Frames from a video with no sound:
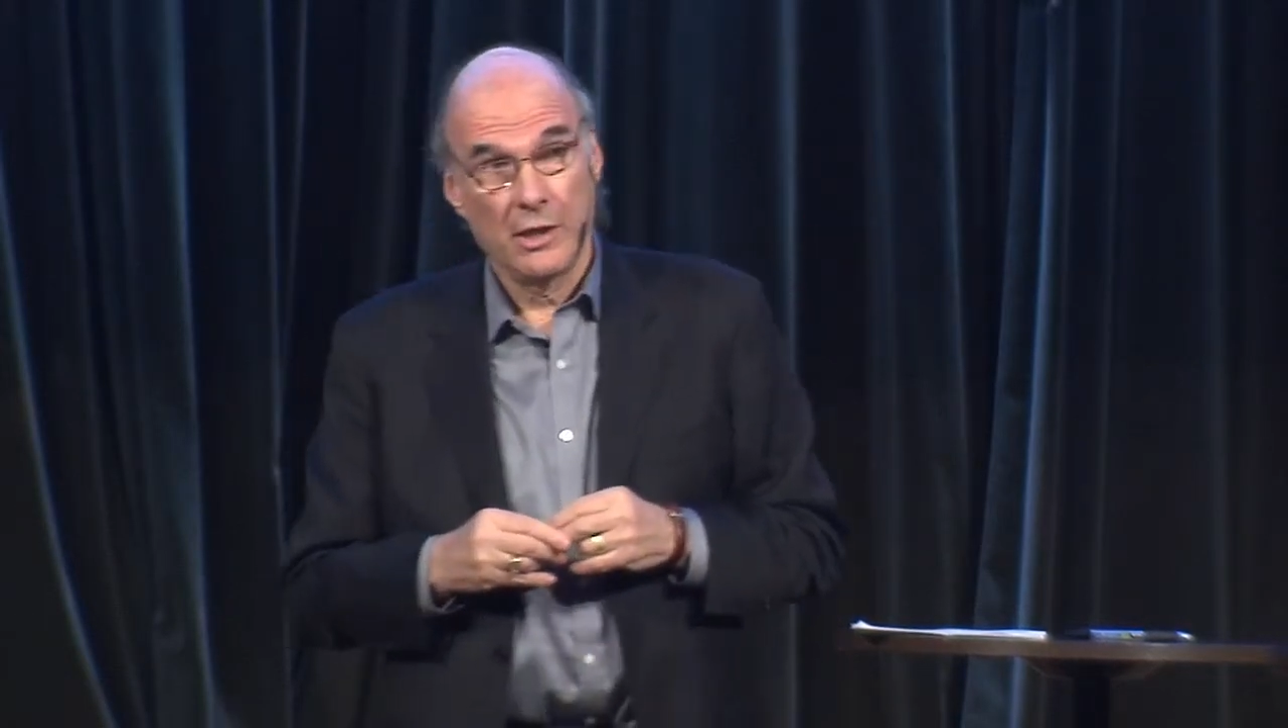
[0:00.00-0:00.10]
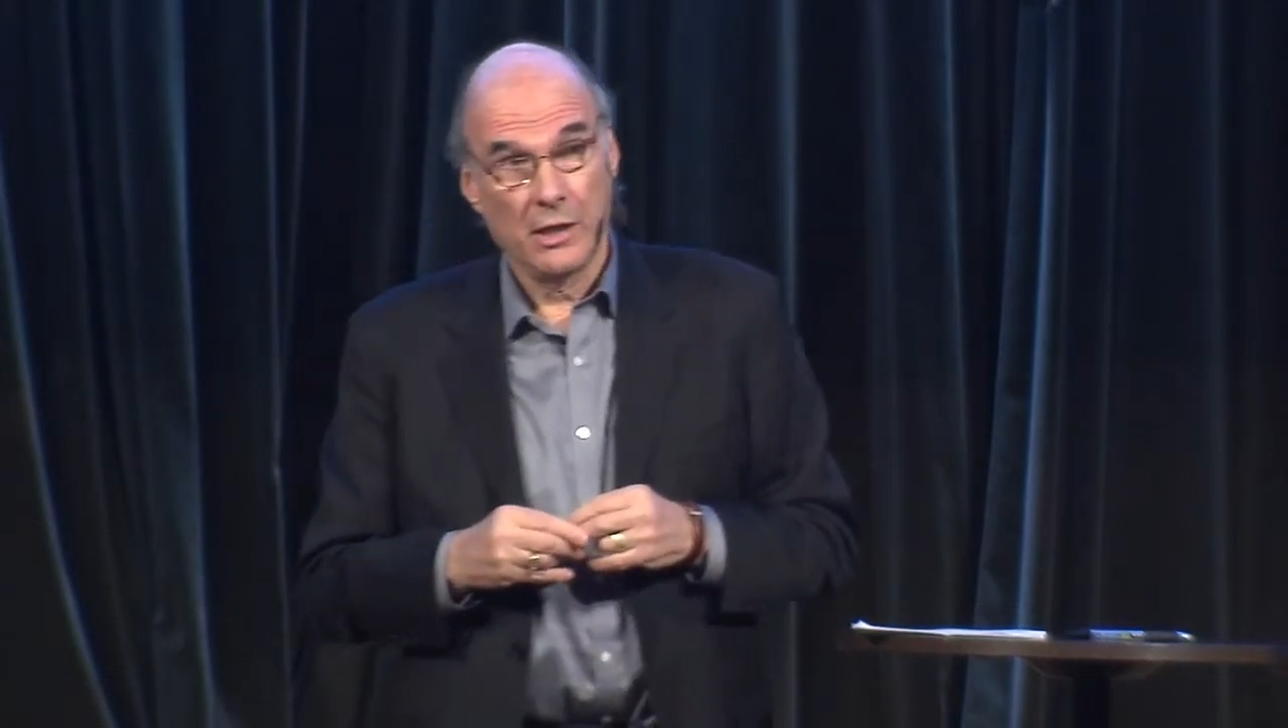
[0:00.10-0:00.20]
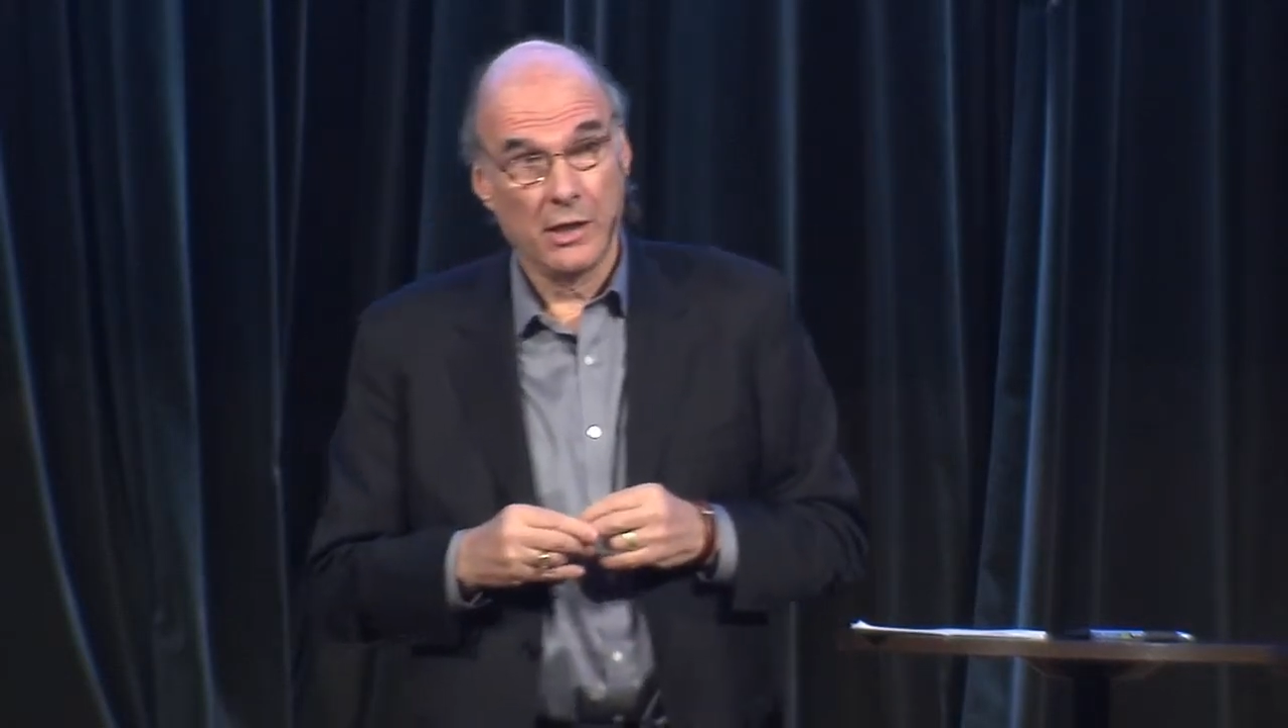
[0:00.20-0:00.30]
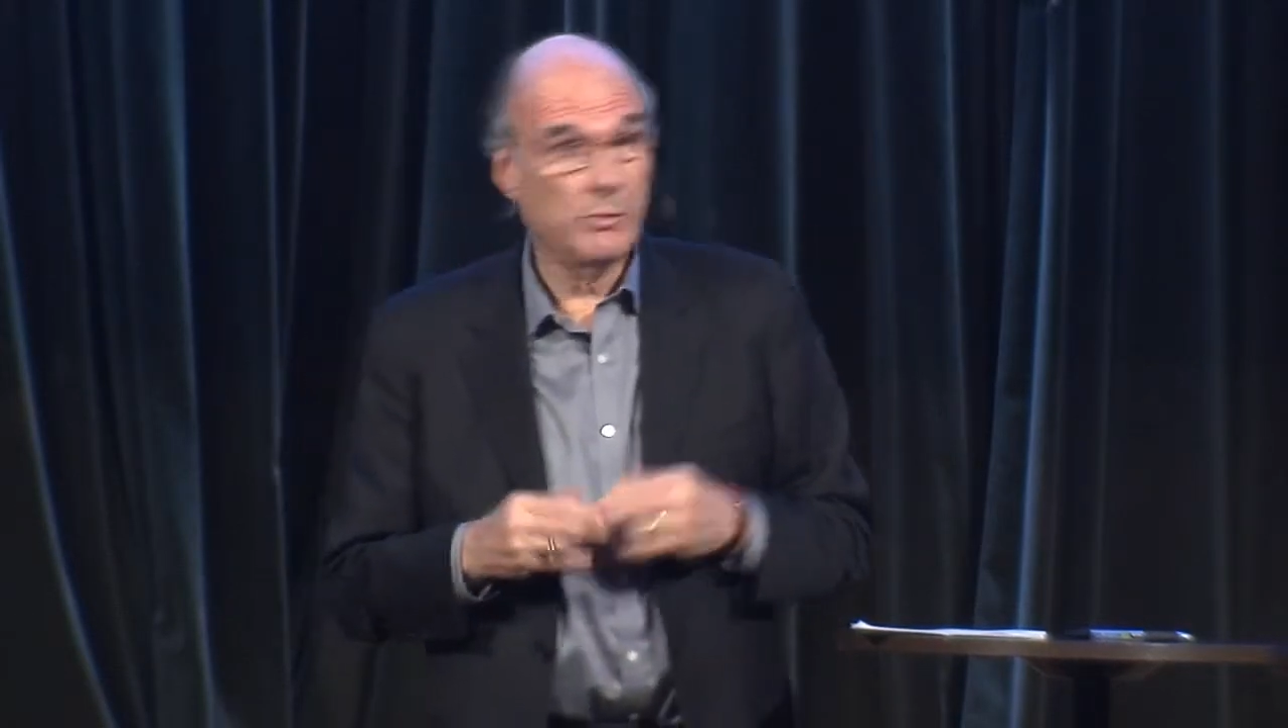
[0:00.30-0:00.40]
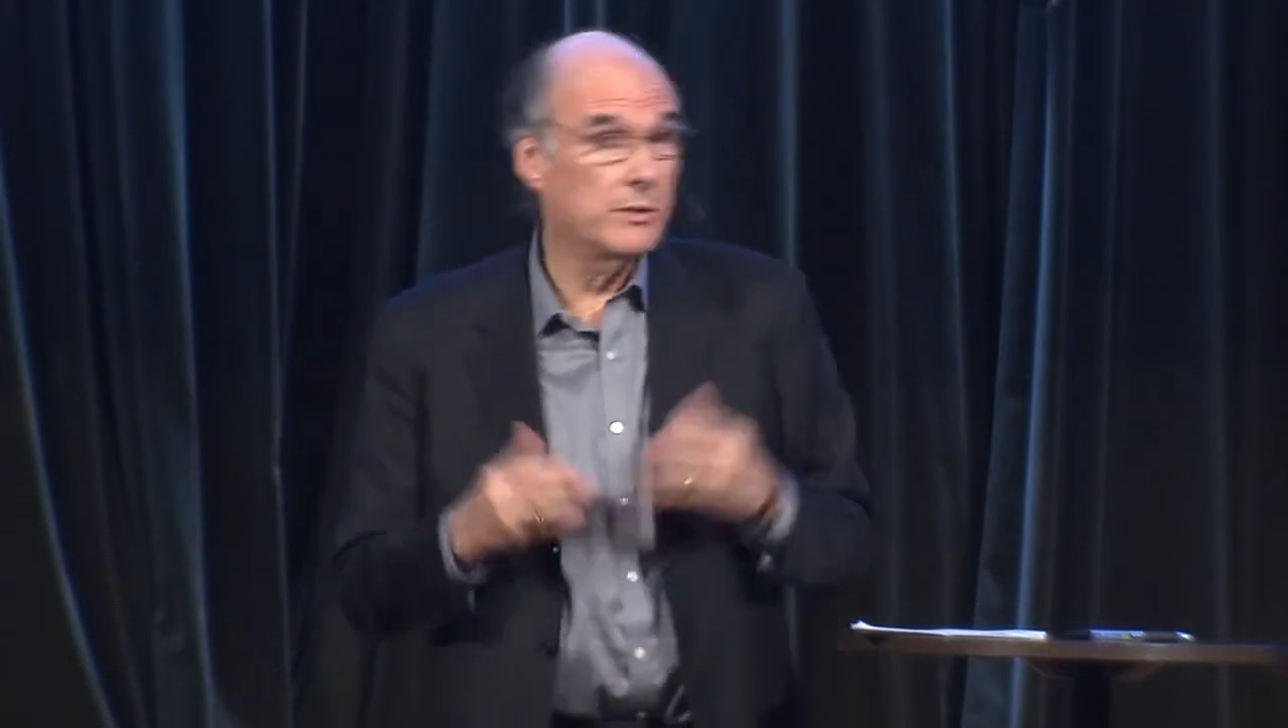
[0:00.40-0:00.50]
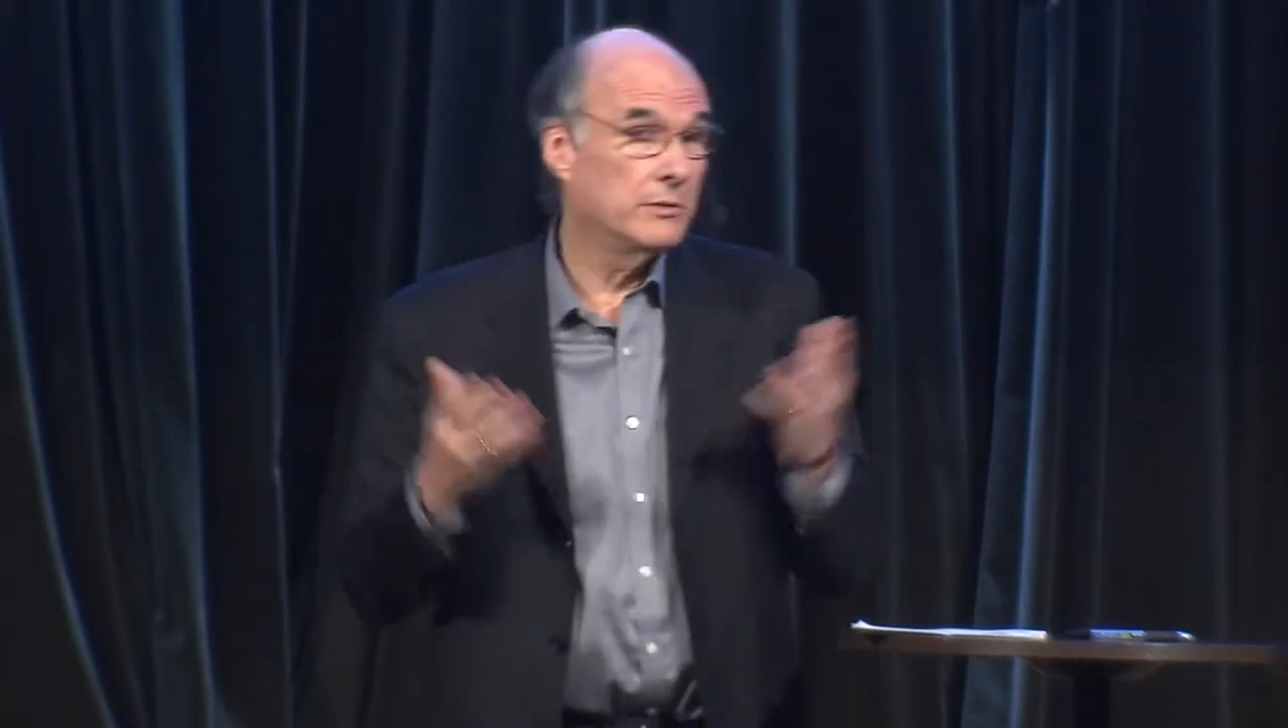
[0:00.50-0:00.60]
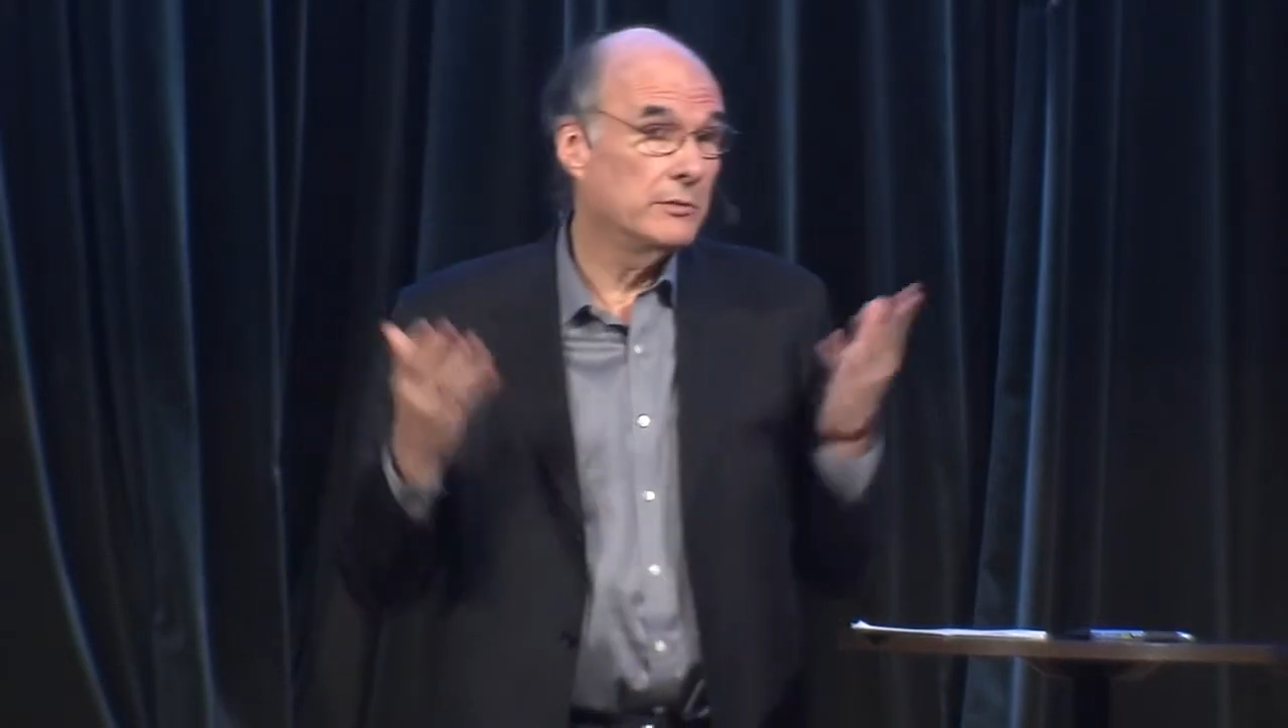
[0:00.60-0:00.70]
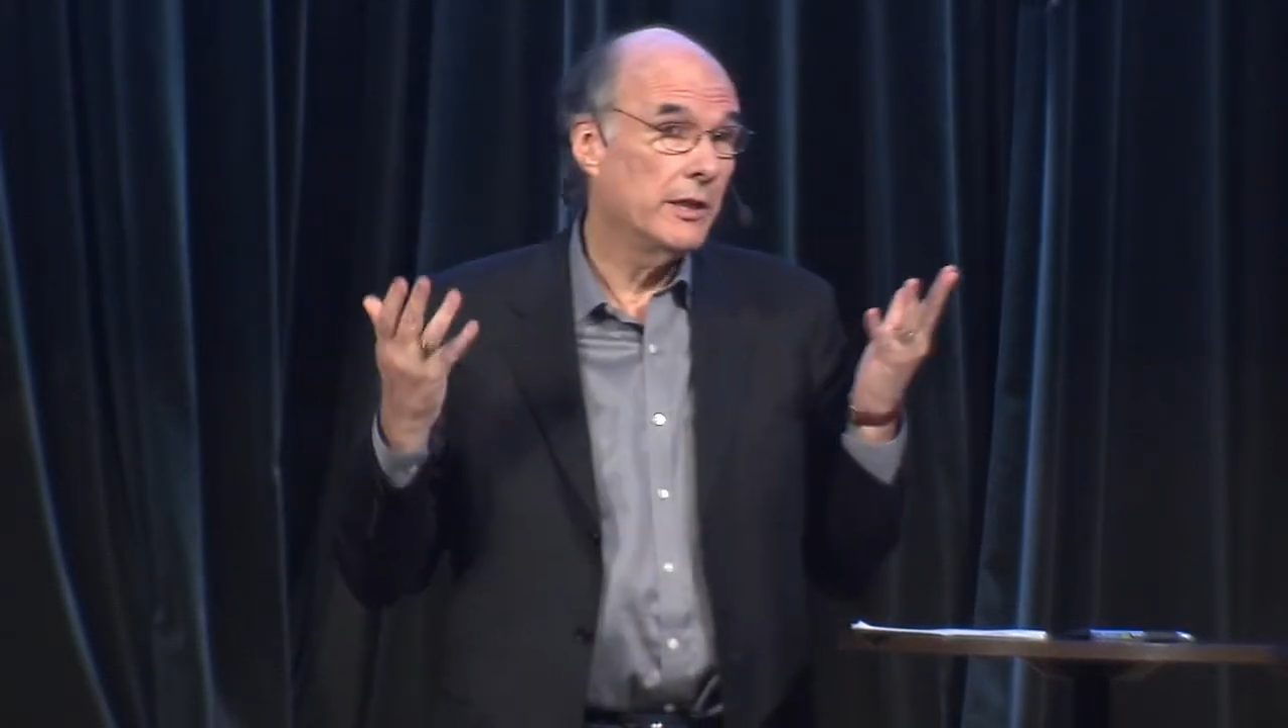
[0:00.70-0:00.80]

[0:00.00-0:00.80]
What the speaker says: when